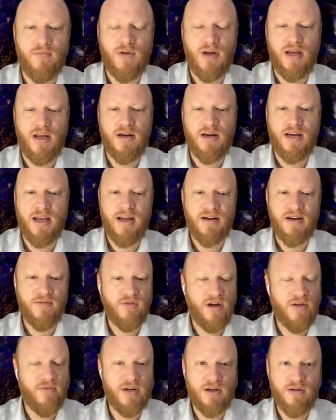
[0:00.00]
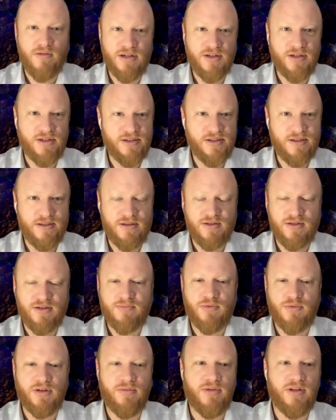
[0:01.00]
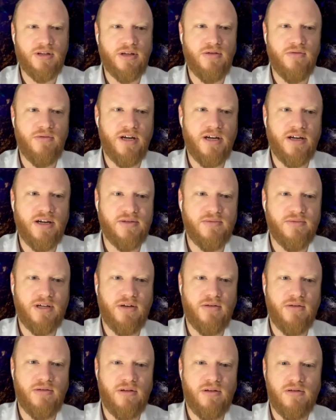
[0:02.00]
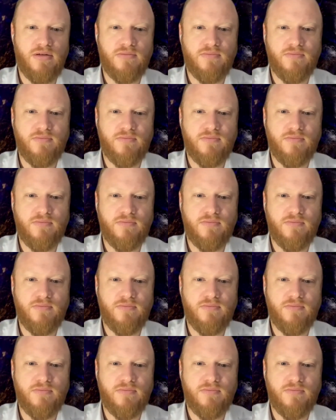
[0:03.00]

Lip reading: And again, if you have any questions, just put them in the Q&A as we go along.